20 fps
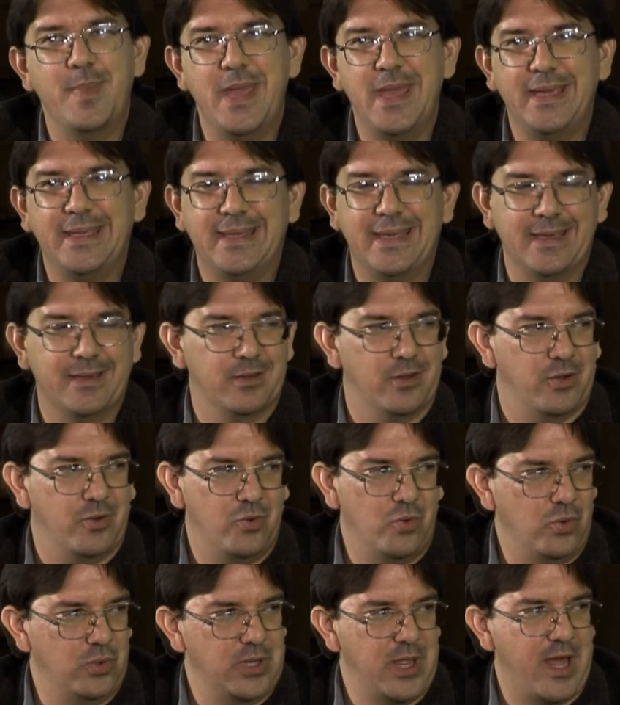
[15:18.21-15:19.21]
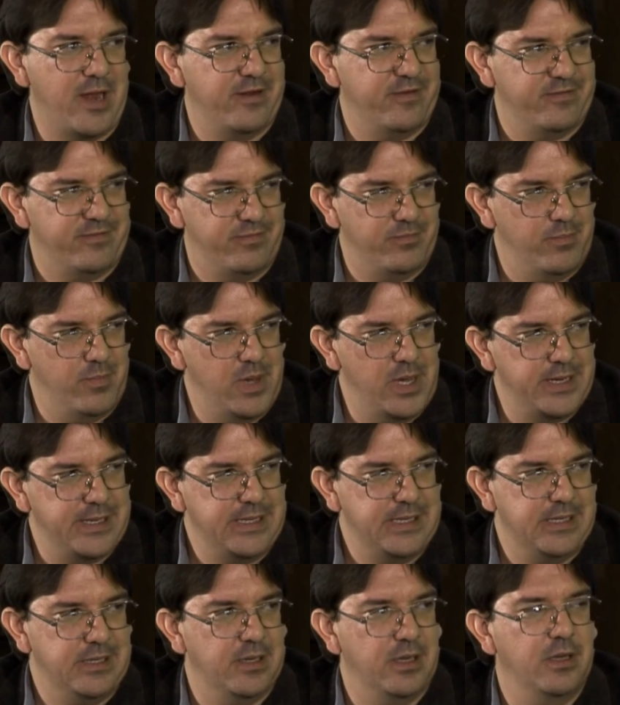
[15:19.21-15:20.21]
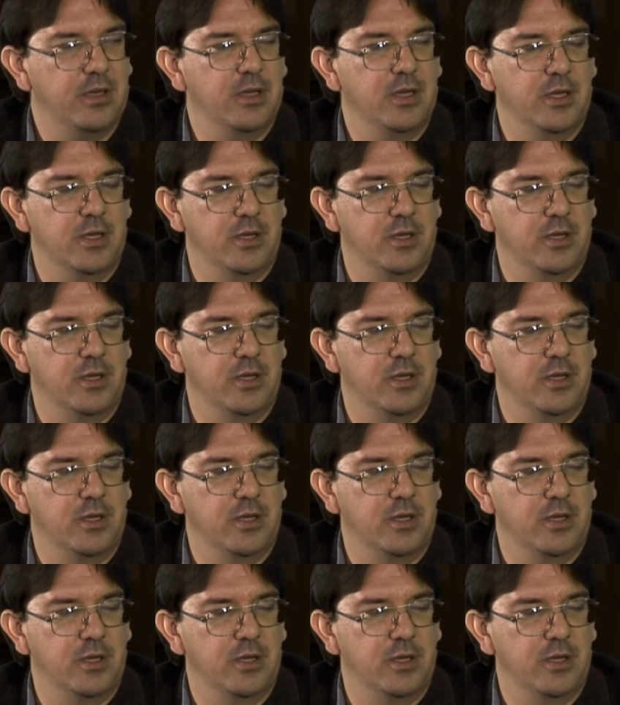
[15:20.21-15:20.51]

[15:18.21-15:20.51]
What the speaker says: making a whole lot of money